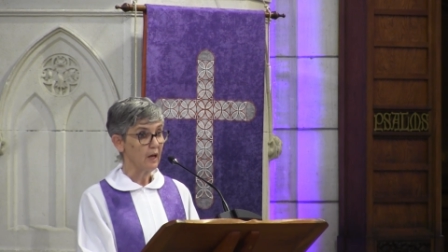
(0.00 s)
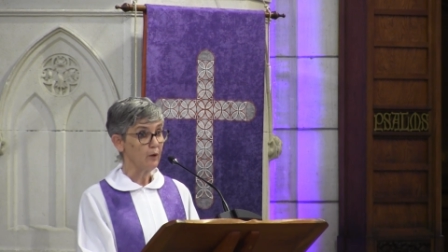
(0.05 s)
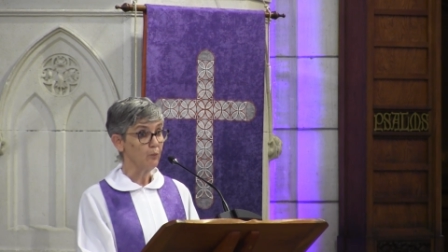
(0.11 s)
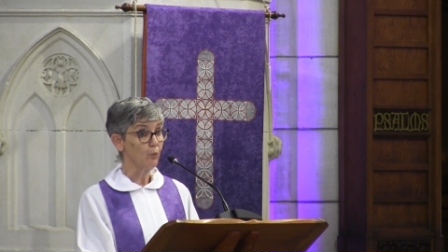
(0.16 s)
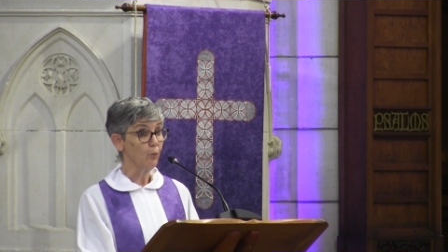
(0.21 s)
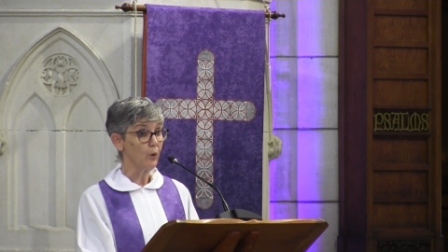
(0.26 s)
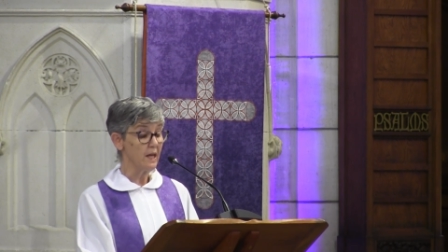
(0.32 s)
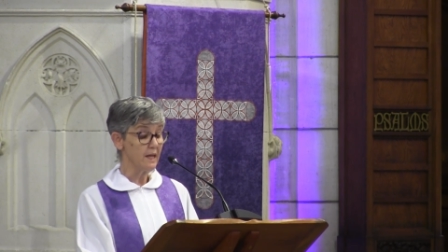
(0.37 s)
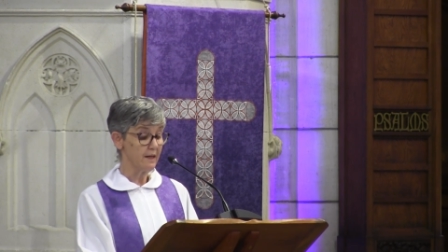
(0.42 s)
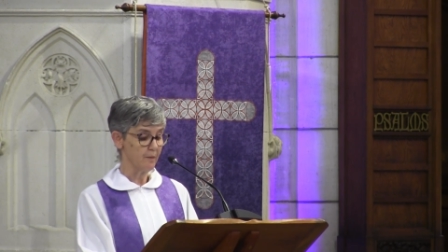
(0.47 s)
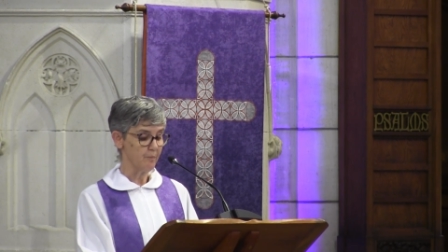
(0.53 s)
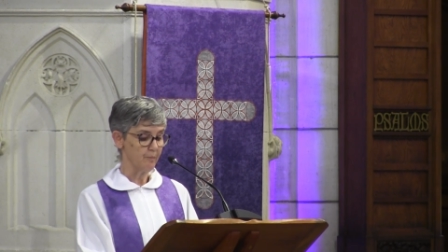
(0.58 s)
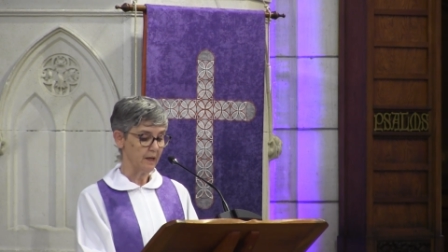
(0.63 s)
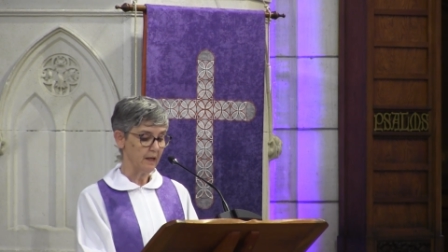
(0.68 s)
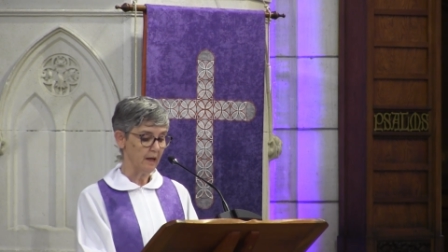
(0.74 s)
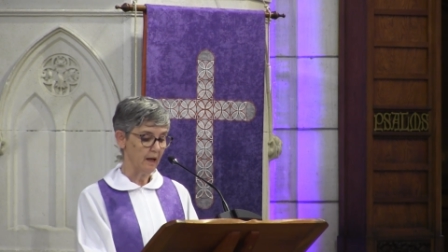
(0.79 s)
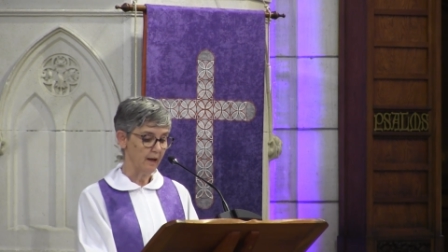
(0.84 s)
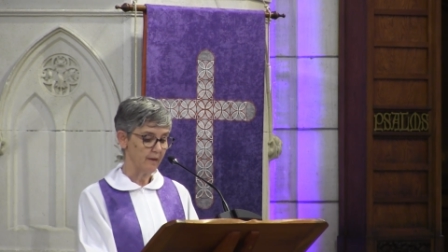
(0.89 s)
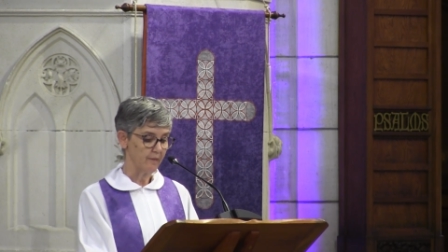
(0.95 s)
And we can
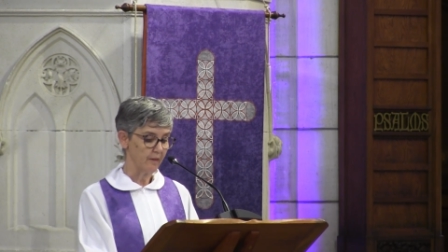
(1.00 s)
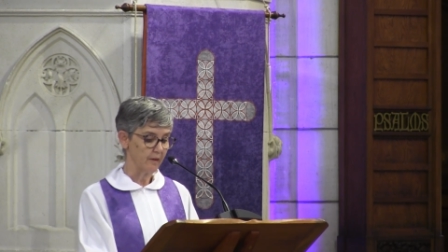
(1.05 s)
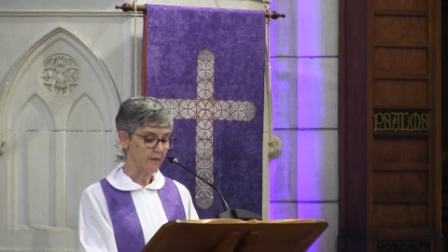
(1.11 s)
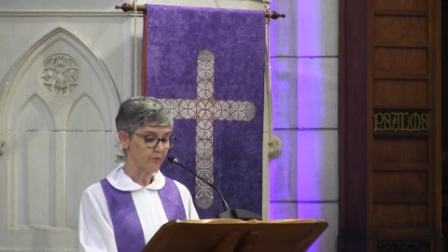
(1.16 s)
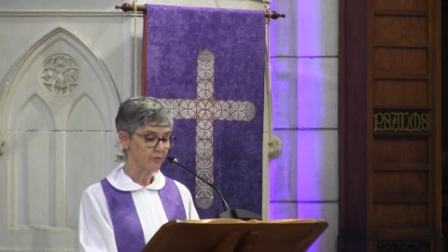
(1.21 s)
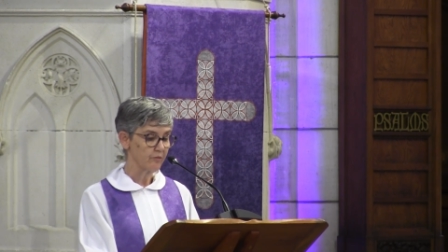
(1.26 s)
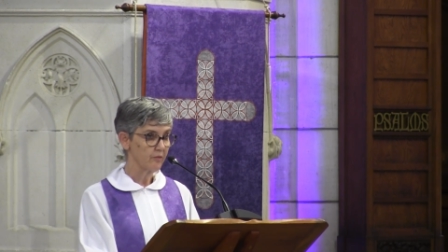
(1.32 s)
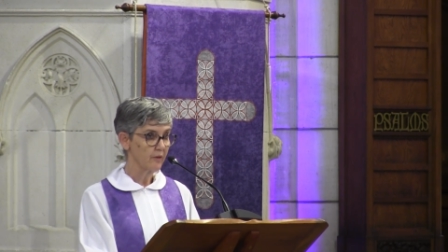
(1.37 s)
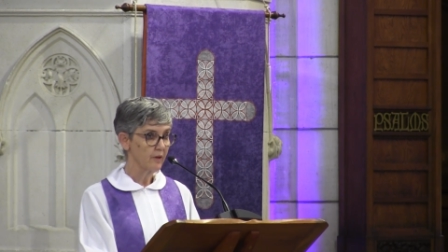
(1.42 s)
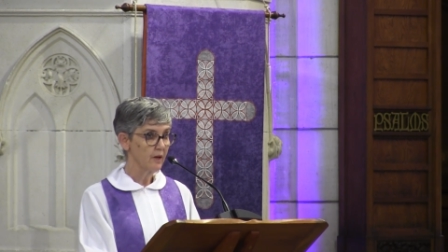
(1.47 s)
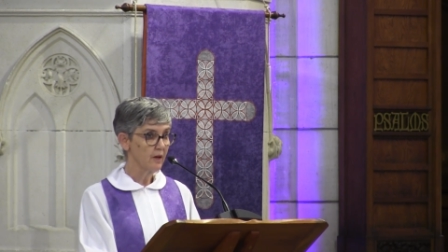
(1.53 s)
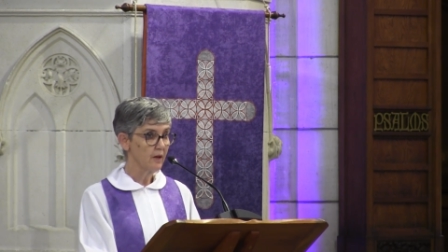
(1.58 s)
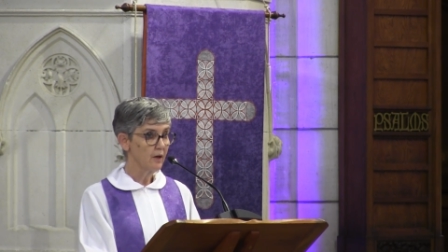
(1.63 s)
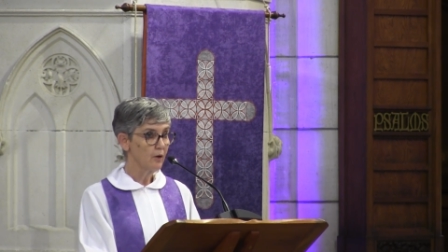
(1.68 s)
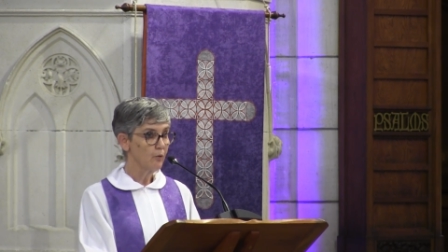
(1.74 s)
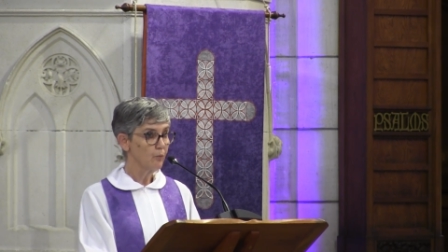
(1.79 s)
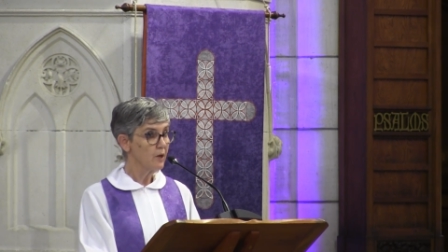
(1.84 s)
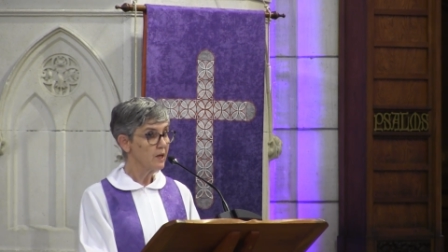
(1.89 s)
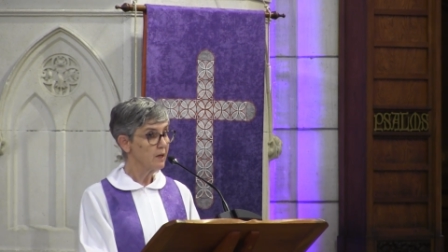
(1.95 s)
be like this.
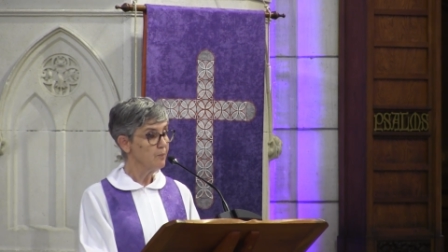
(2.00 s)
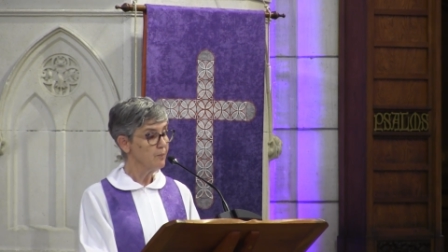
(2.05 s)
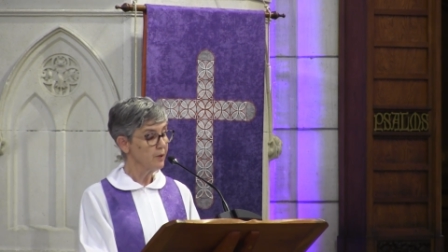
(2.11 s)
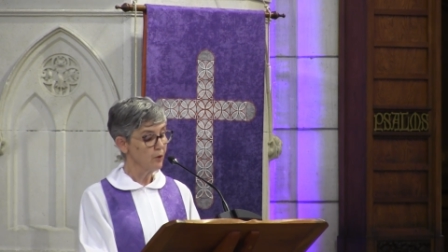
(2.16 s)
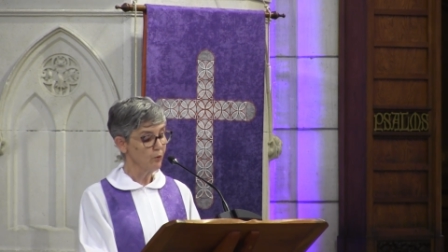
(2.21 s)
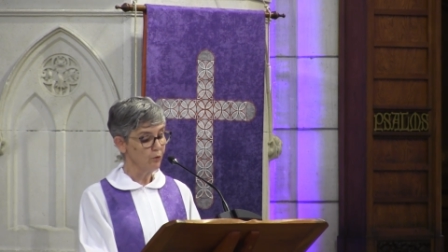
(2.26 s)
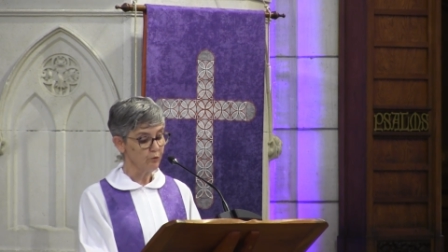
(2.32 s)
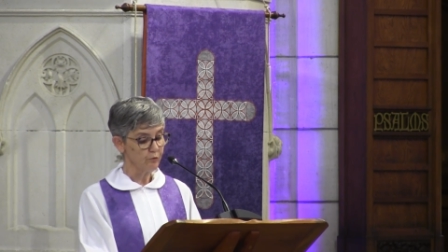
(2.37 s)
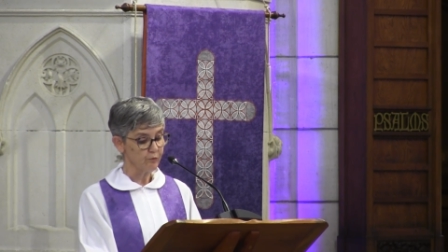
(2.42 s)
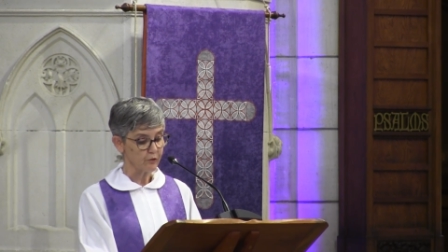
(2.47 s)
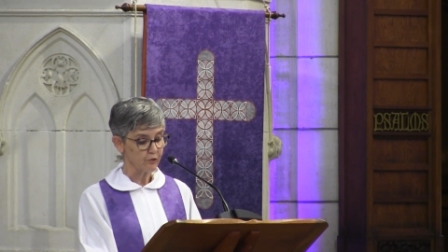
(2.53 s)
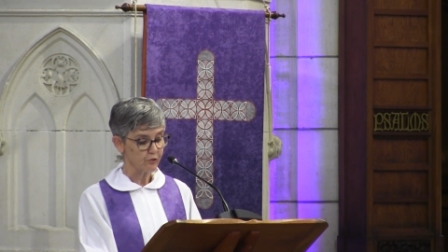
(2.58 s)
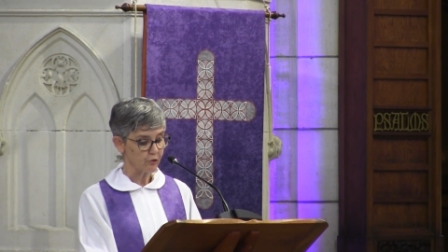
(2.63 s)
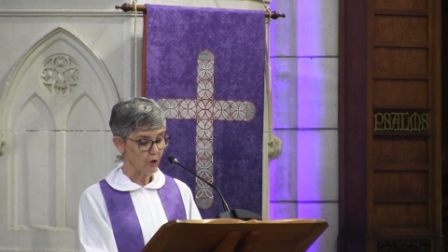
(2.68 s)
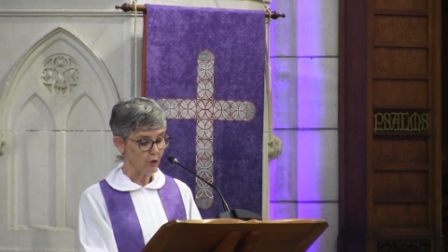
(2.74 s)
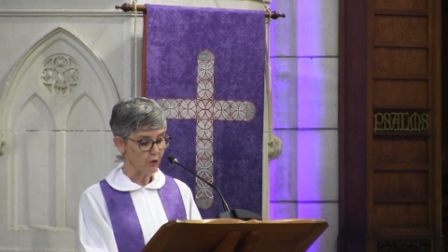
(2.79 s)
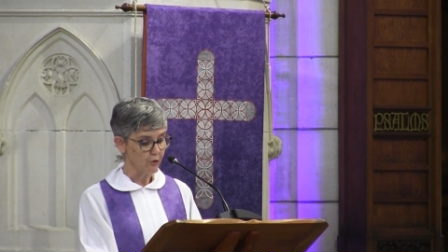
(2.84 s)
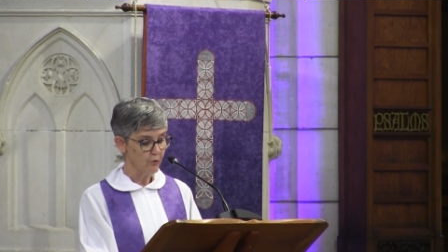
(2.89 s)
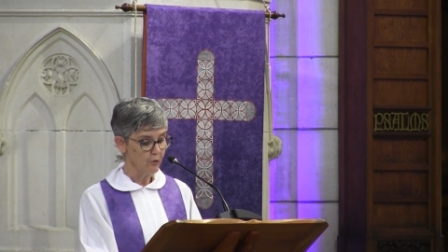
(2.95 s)
We can be all for
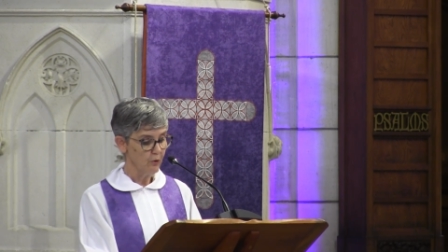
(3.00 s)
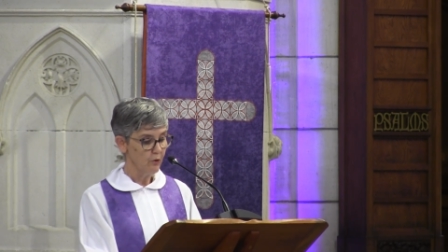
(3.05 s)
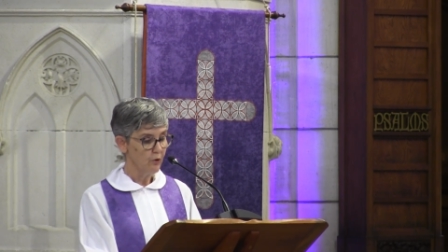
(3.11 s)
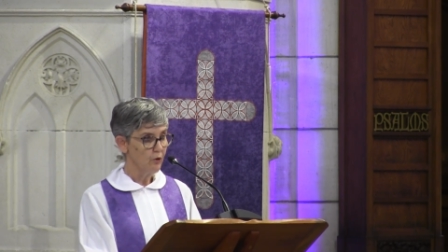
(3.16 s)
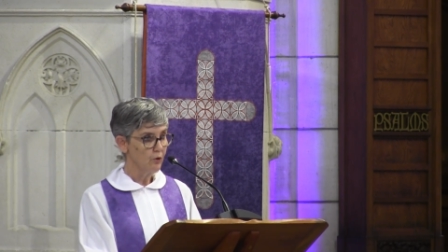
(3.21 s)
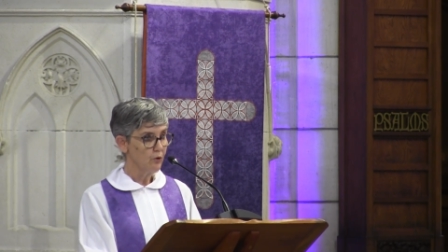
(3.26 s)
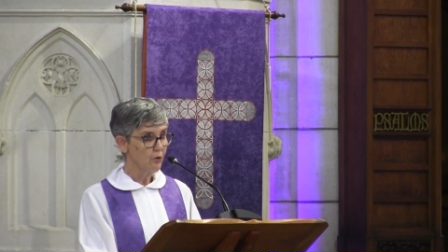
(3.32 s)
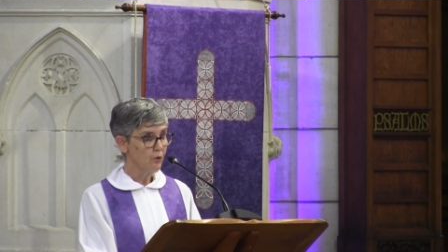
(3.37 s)
show,